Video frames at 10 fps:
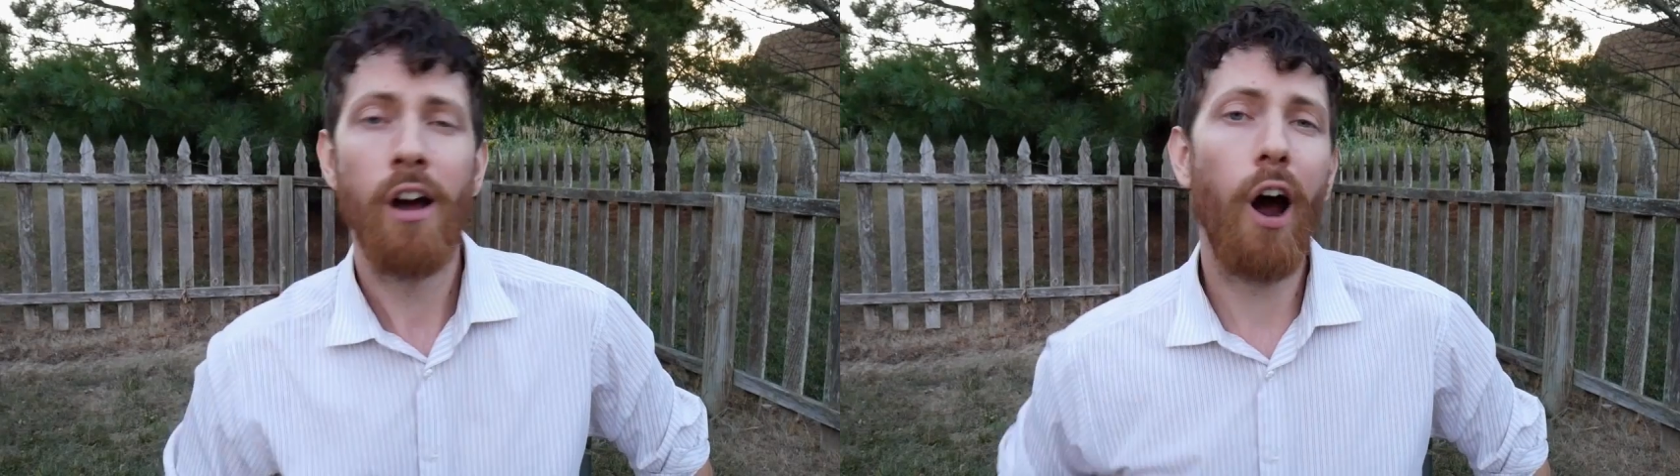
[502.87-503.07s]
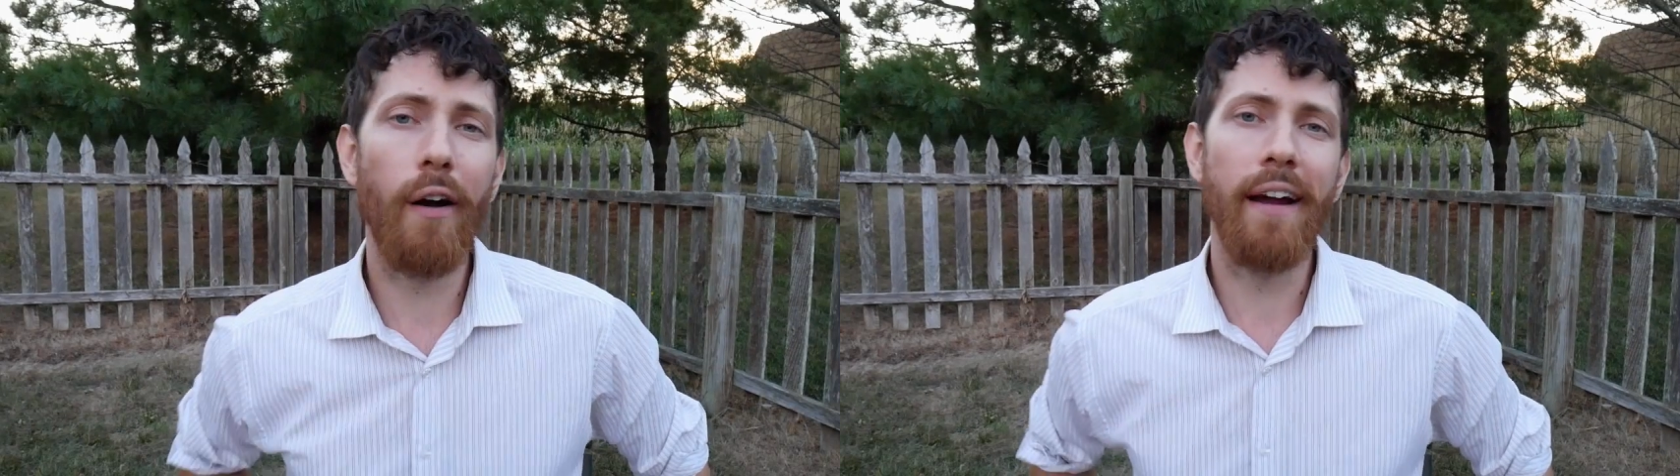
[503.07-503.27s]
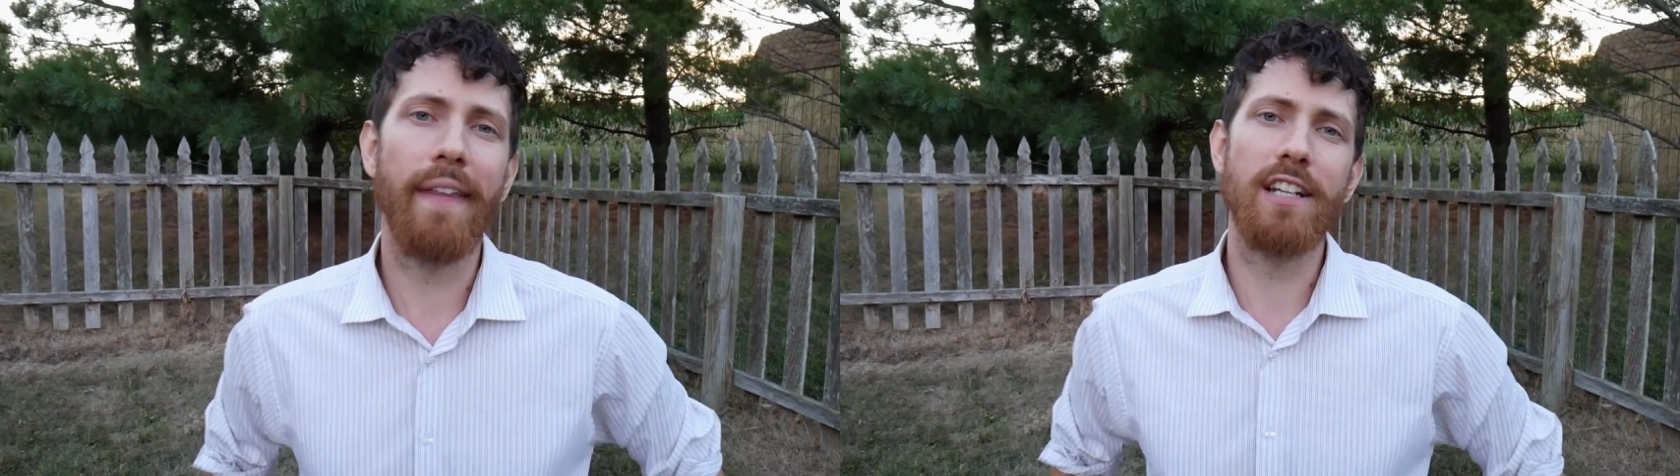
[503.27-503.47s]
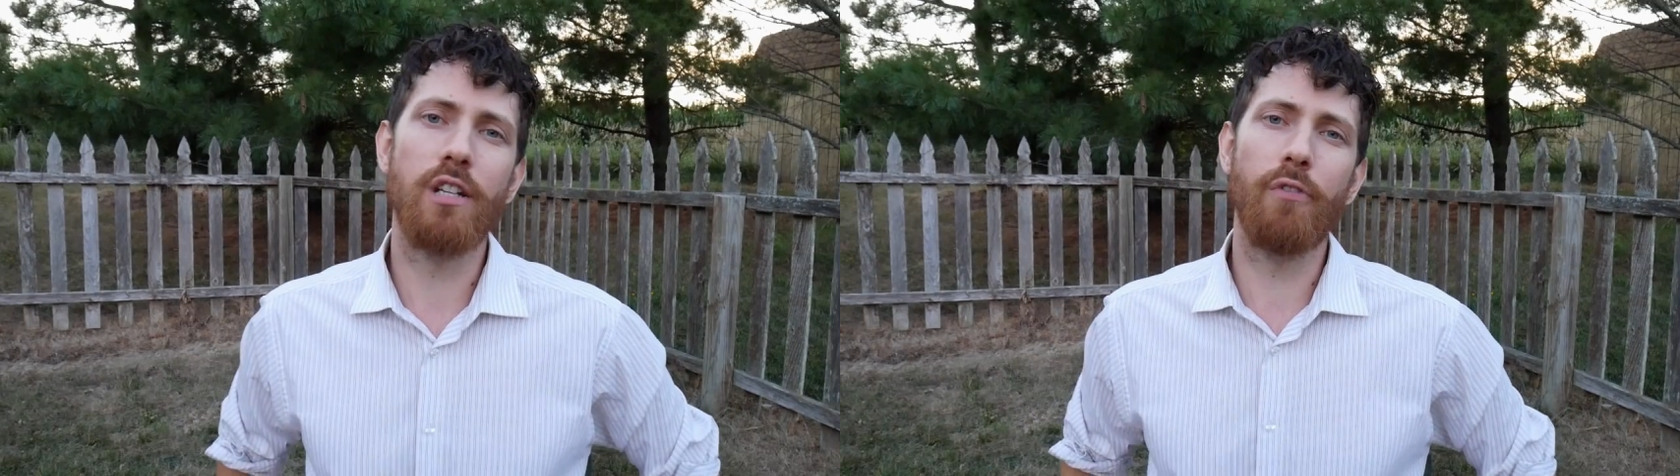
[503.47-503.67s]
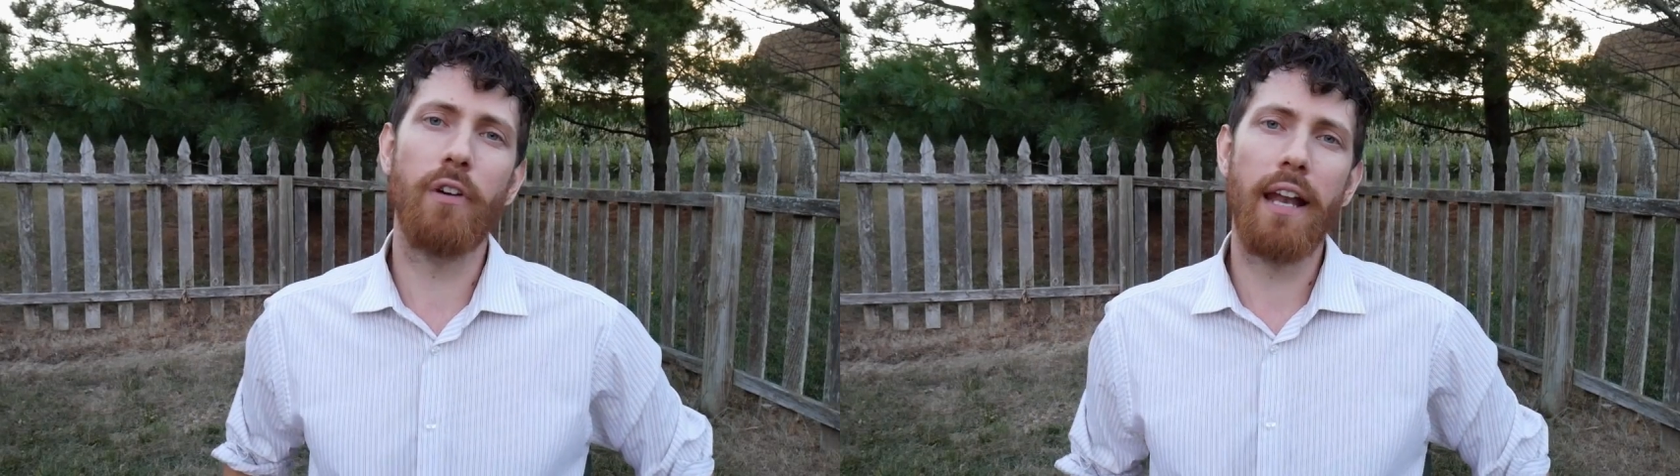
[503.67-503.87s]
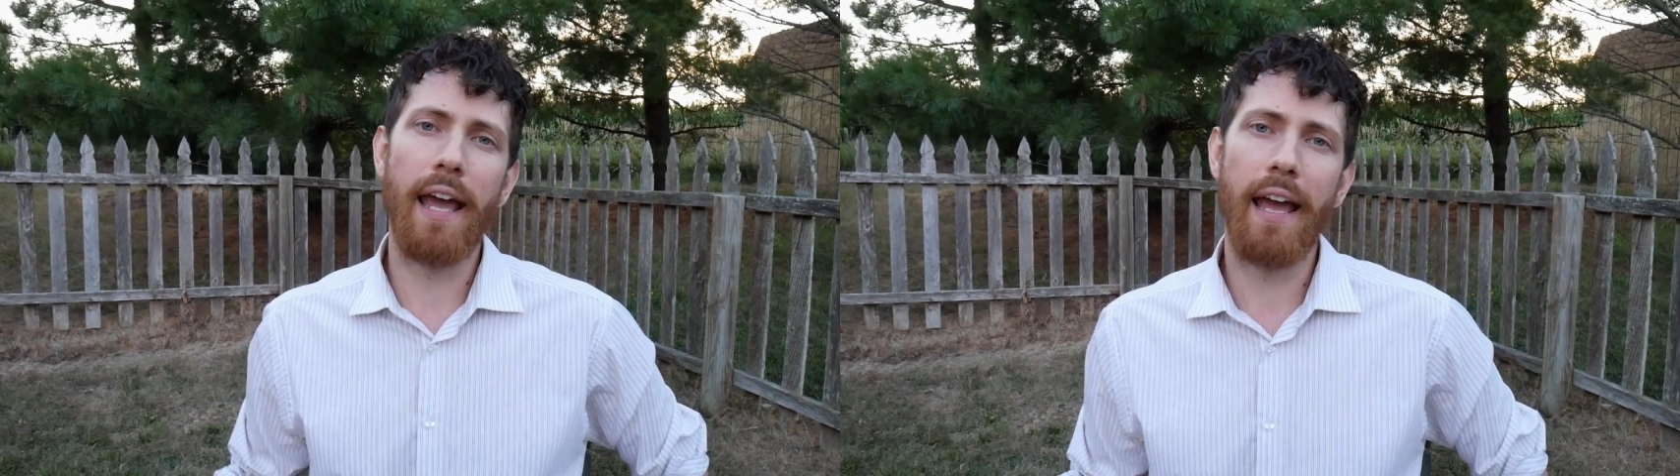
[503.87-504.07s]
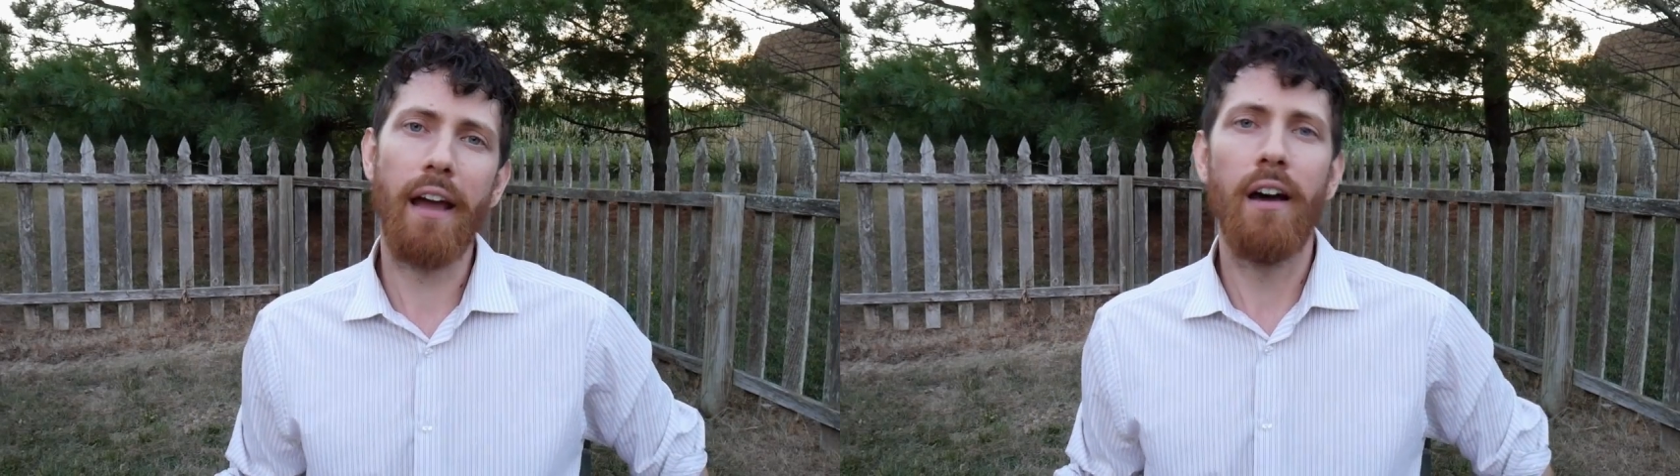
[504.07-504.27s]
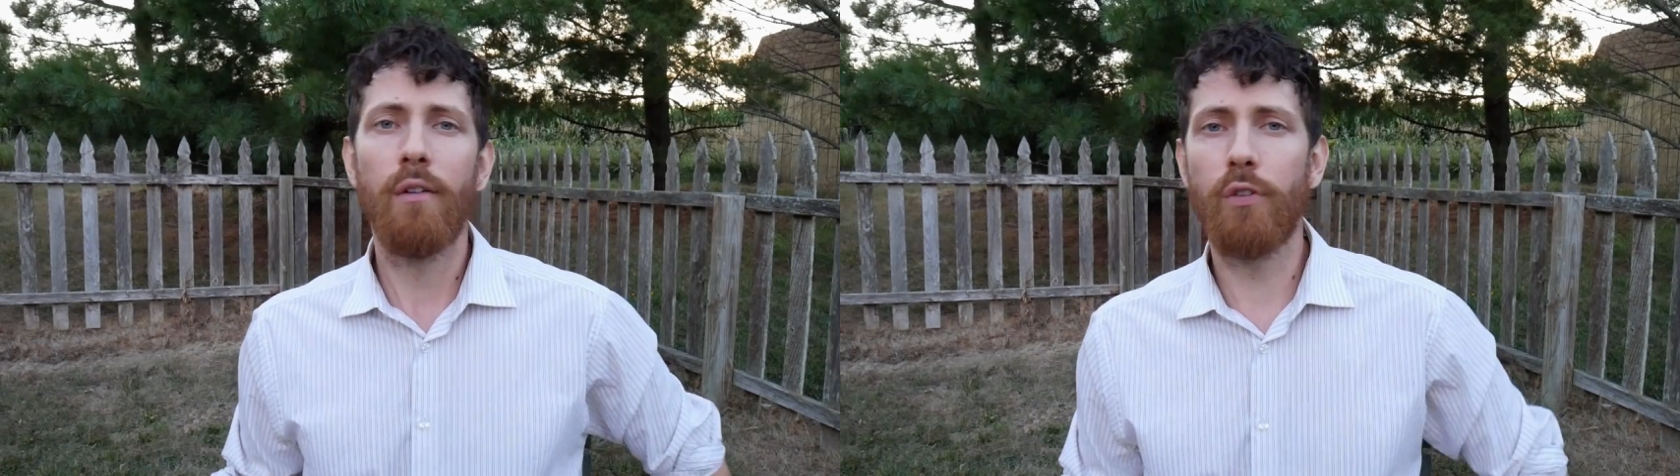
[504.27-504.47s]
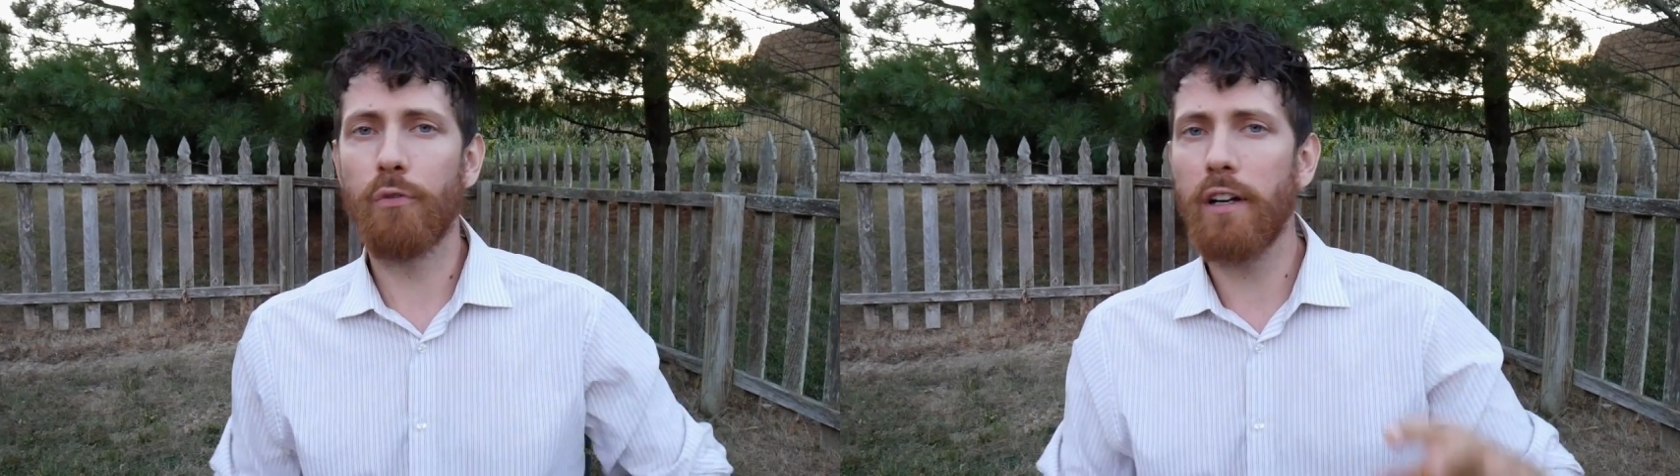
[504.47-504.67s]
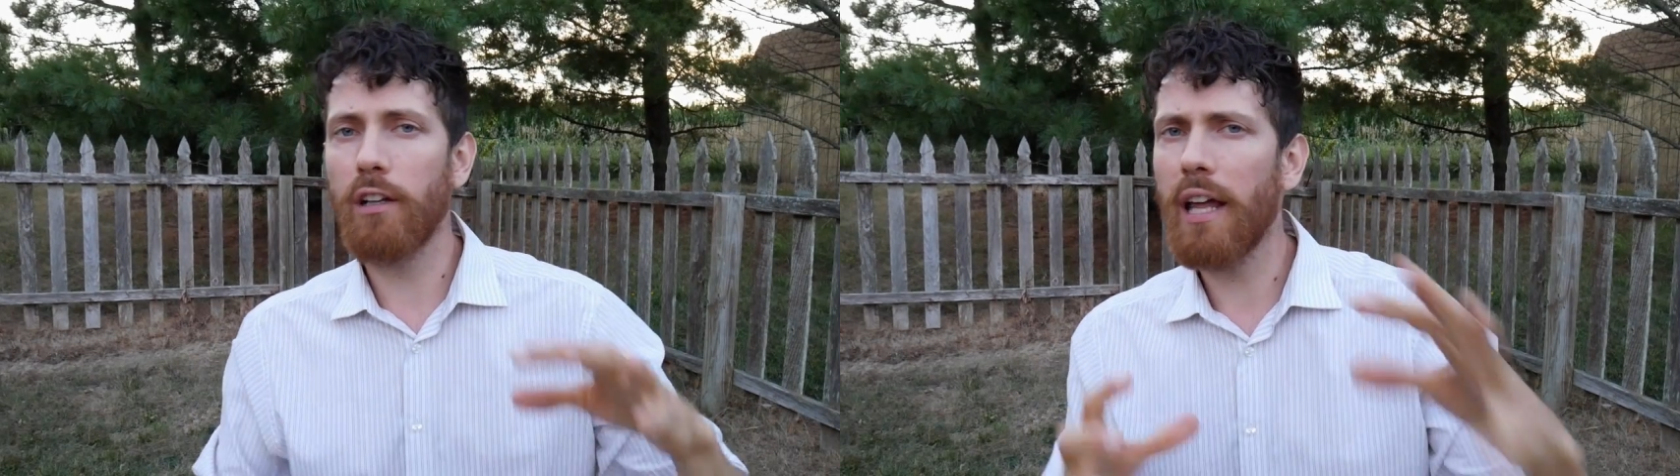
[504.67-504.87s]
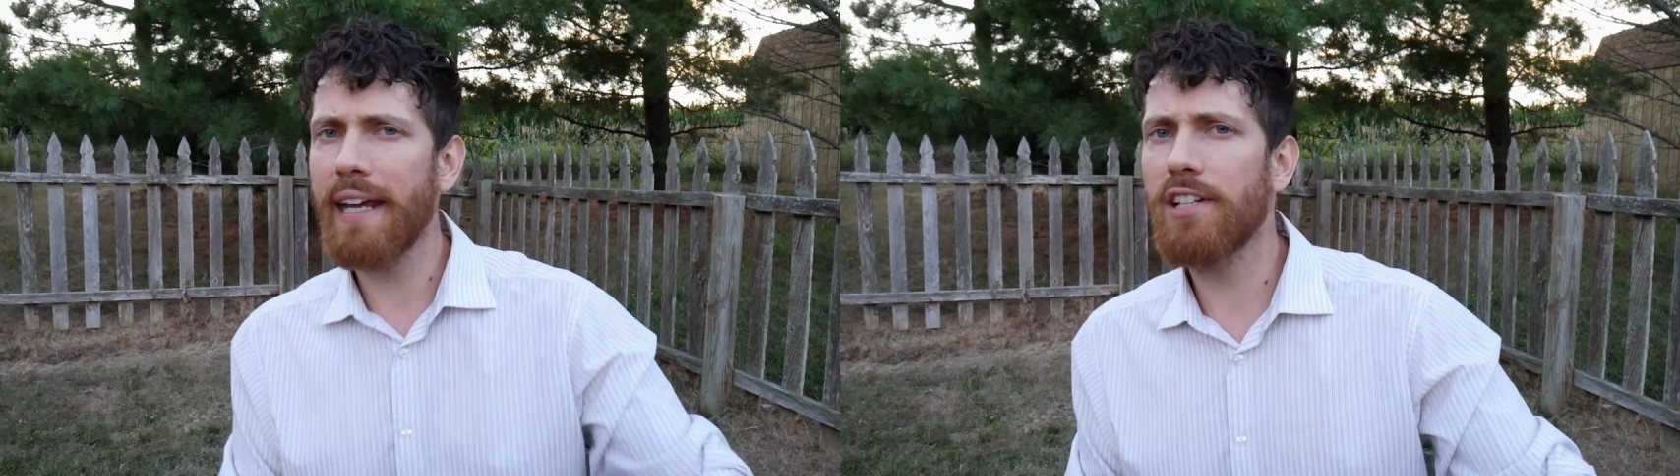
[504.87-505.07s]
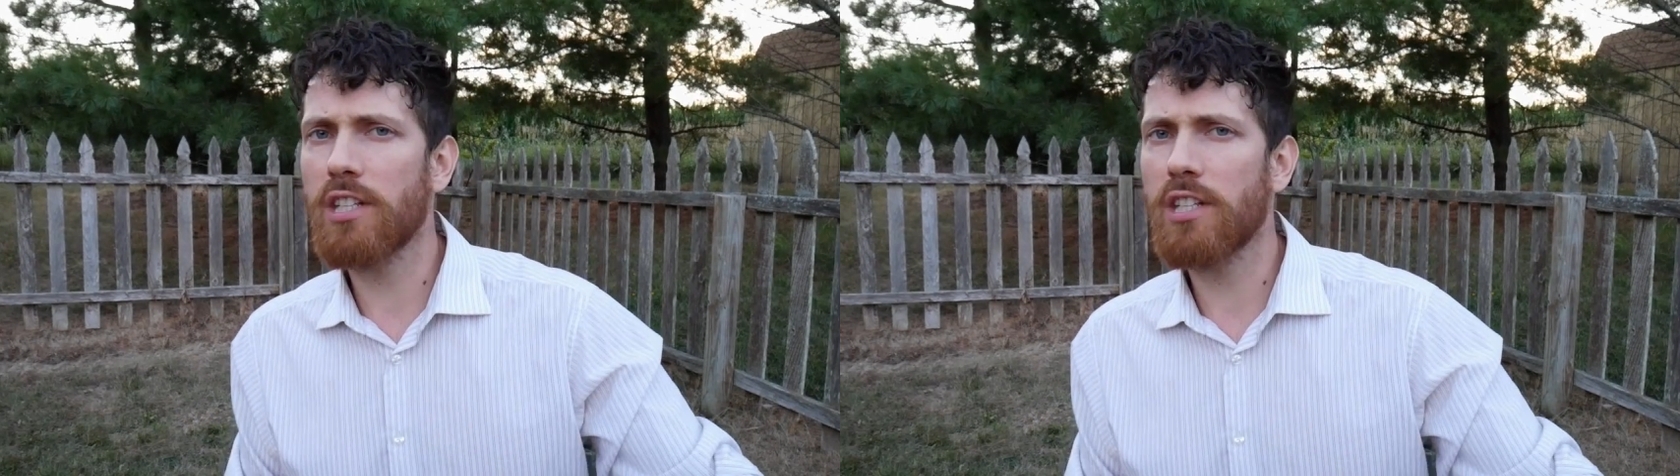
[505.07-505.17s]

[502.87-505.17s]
Alright, that's it for today. Feel free to like and